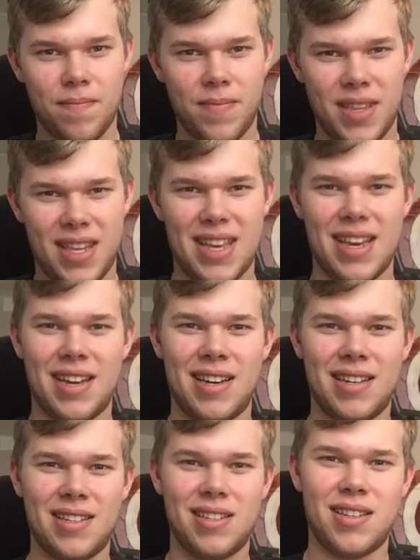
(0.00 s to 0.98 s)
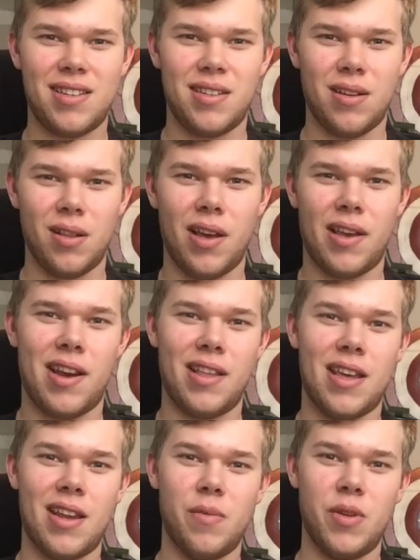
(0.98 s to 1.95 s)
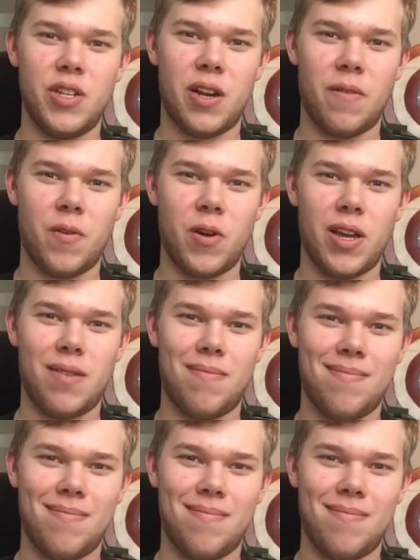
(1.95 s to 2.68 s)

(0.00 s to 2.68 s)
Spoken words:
Yeah, good luck getting that image out of your head.